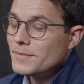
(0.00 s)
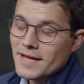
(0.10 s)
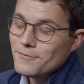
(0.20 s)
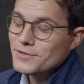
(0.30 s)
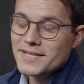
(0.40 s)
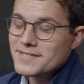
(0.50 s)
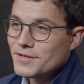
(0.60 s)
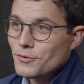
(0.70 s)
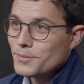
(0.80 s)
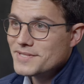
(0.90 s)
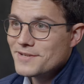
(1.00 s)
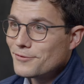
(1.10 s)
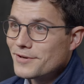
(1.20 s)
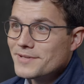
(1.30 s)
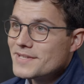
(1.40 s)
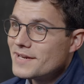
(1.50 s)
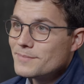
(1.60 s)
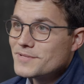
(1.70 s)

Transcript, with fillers: mean, every day is a little bit different. Um,